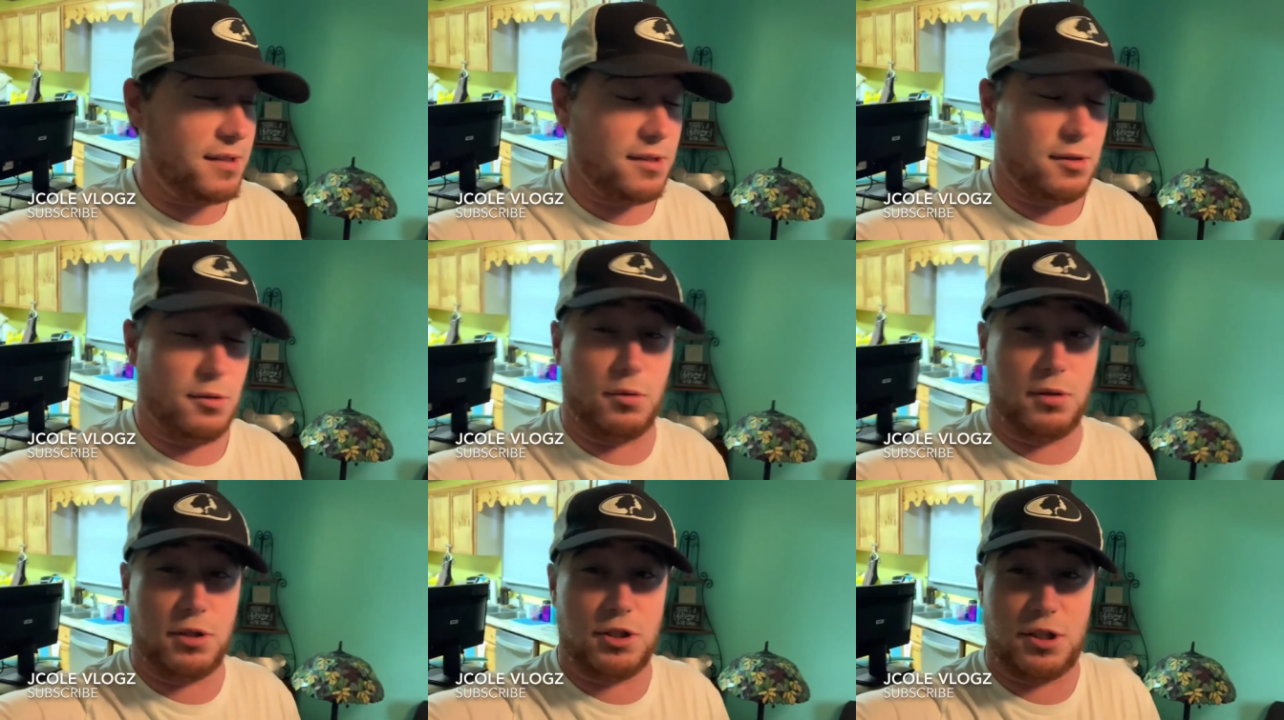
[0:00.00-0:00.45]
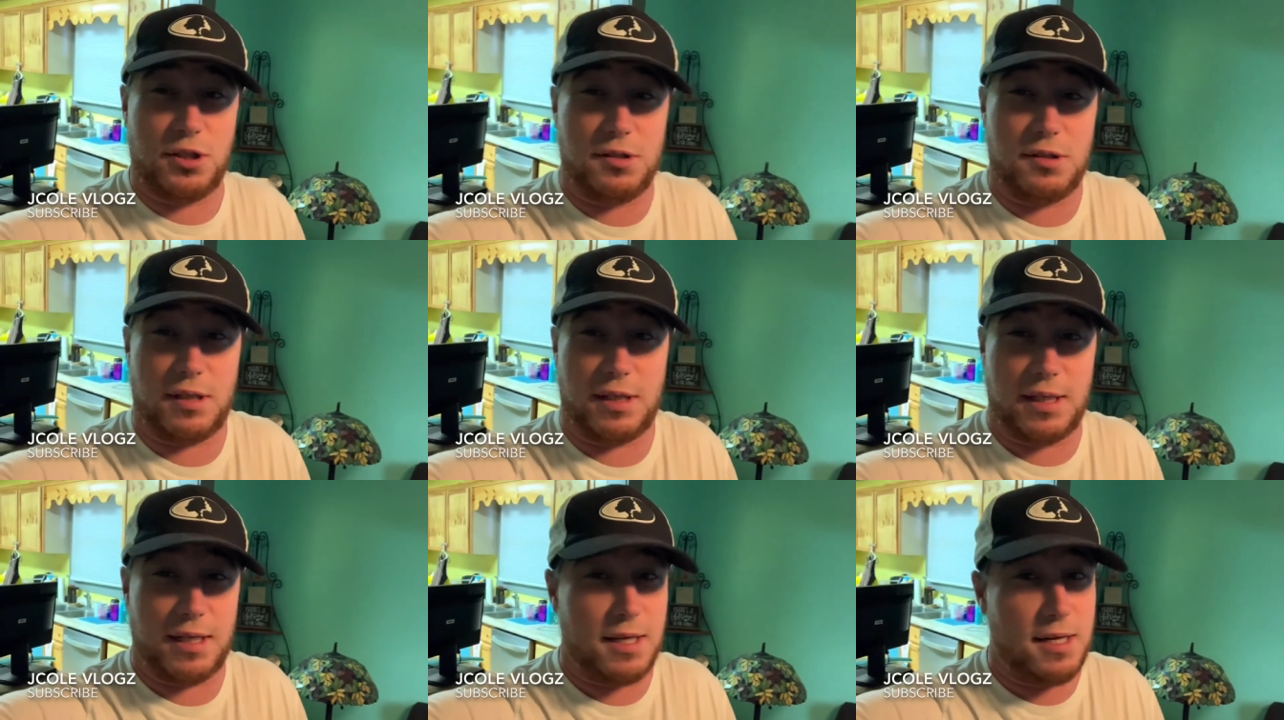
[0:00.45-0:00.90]
or just
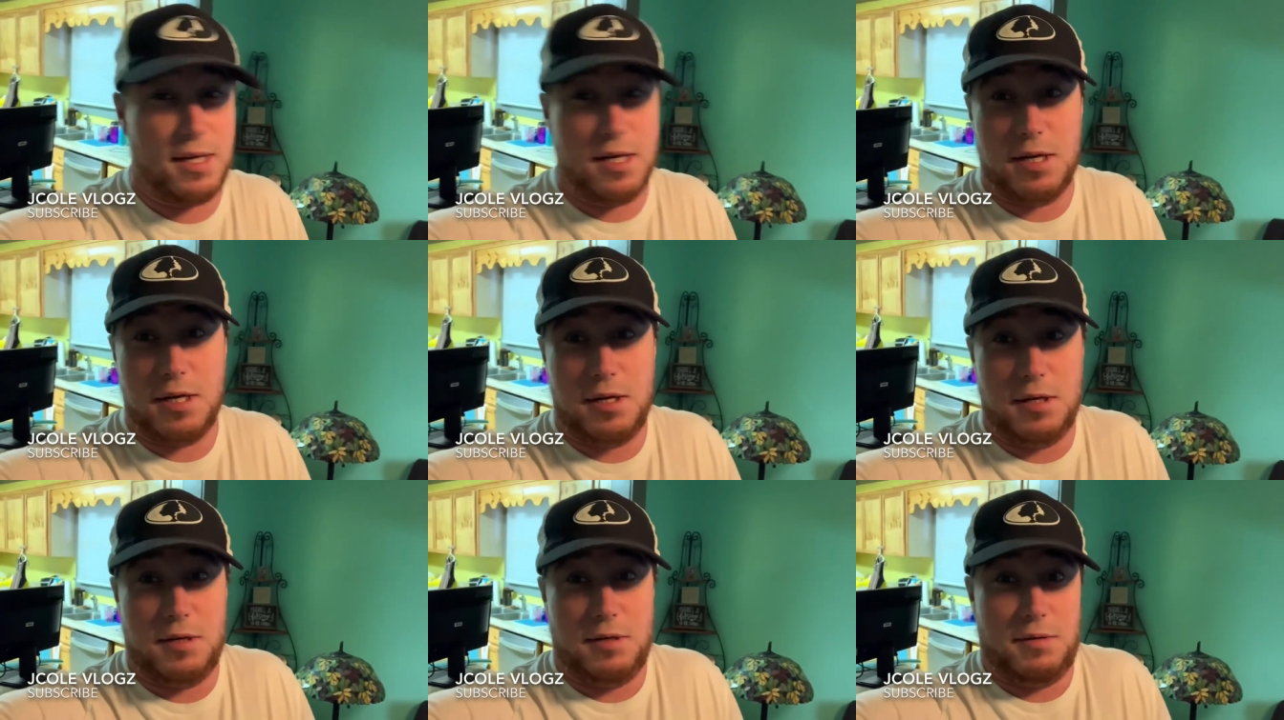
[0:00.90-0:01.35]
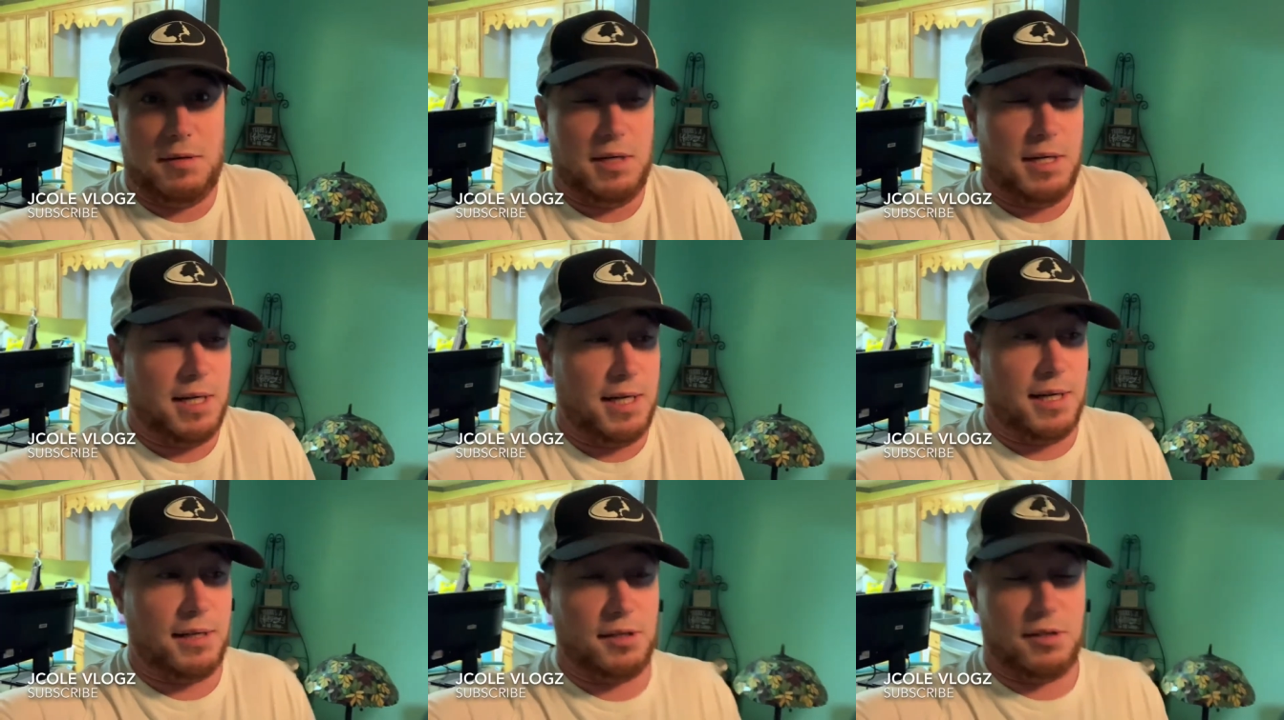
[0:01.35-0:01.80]
like,
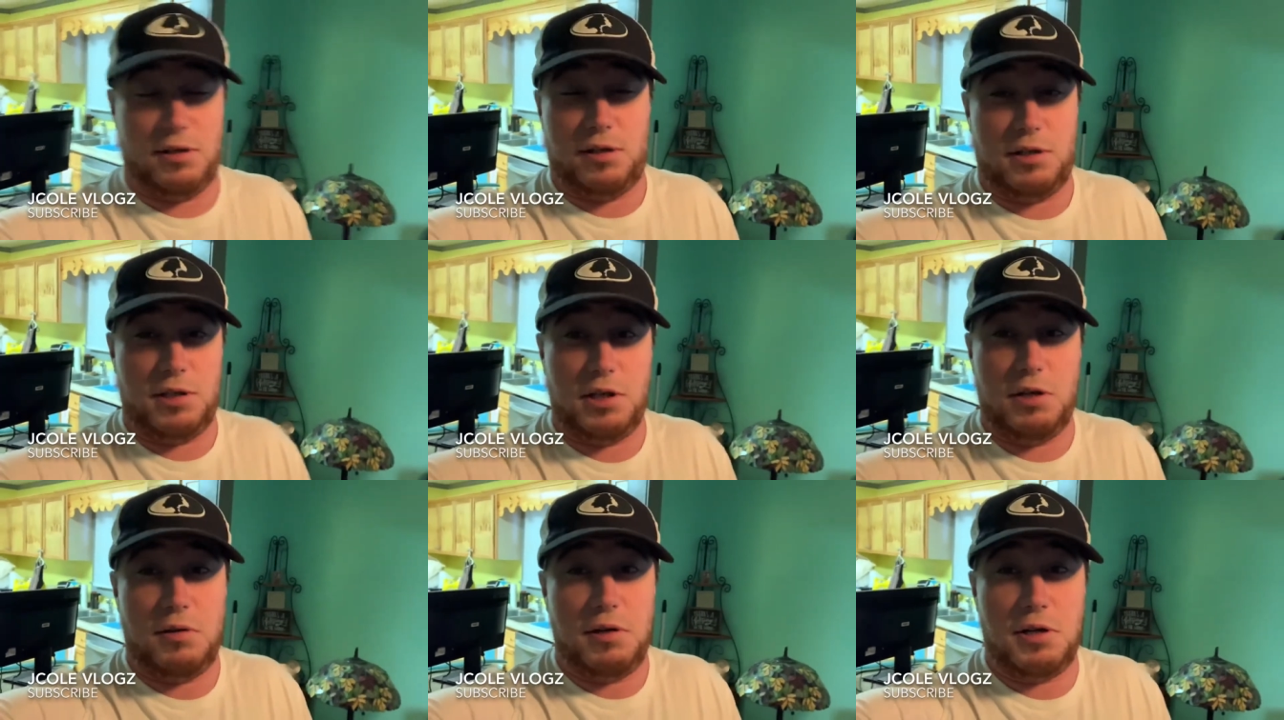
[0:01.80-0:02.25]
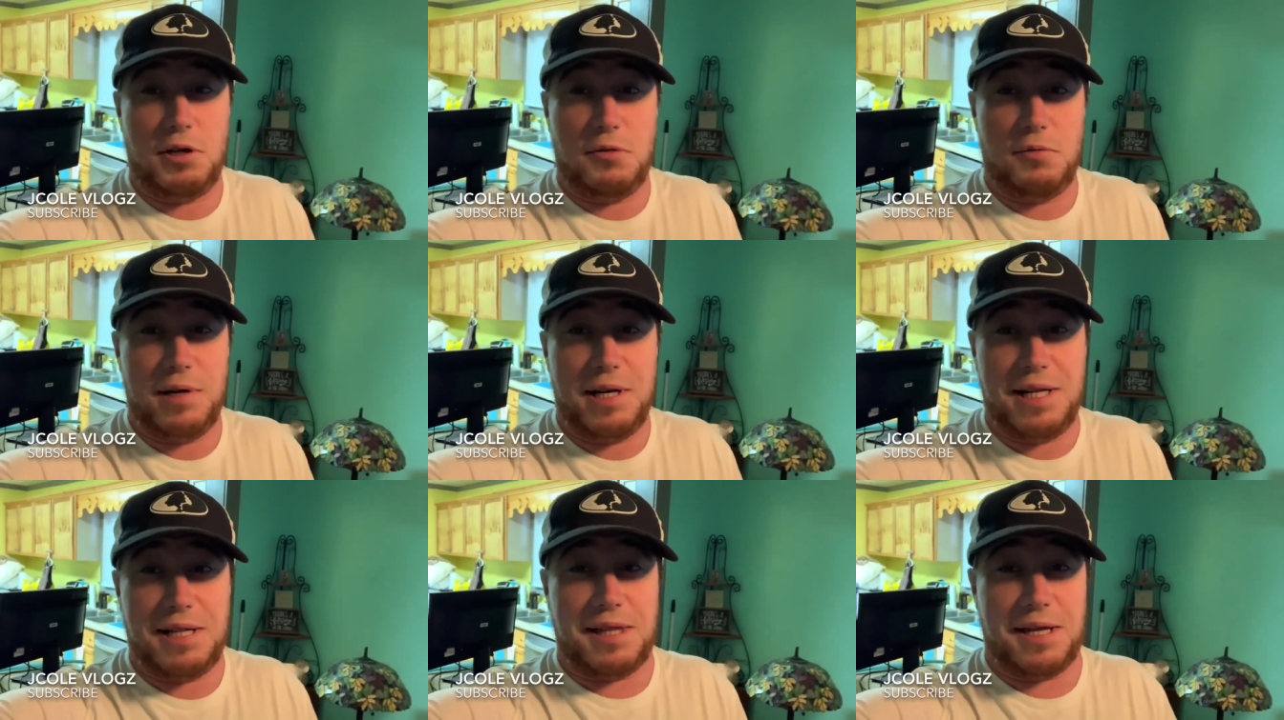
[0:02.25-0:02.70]
you, you can do
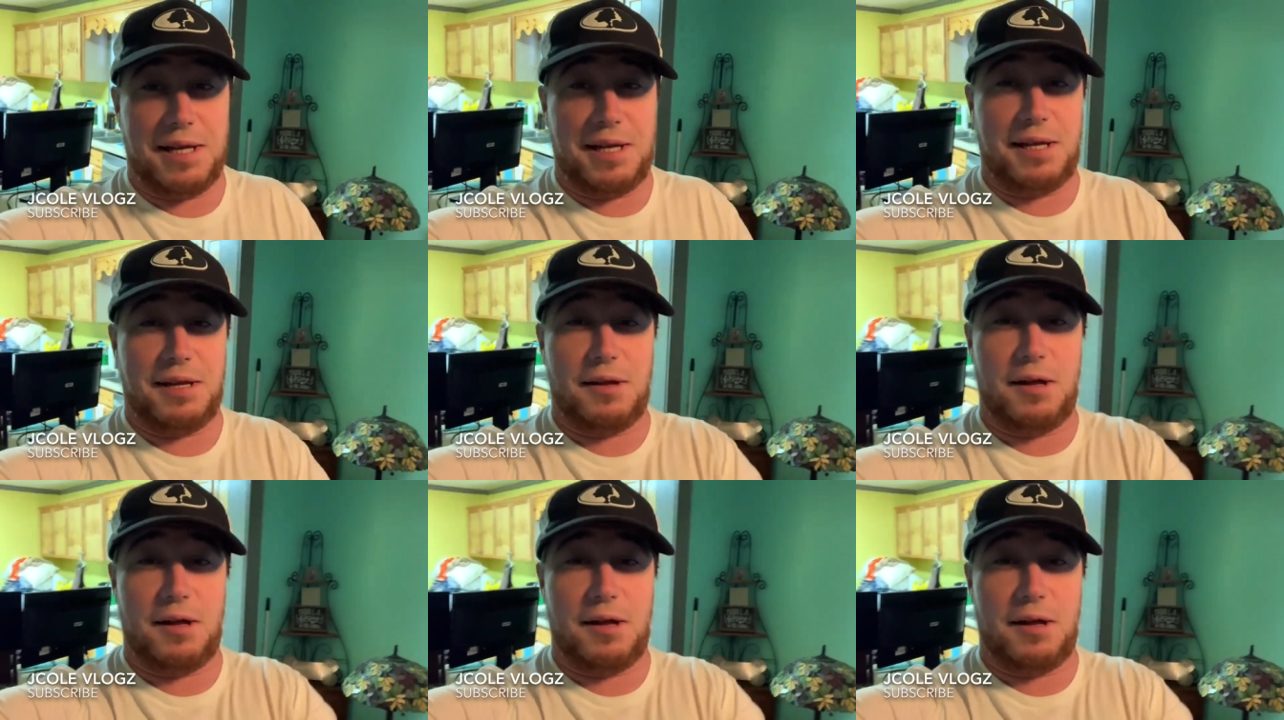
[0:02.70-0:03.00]
anything.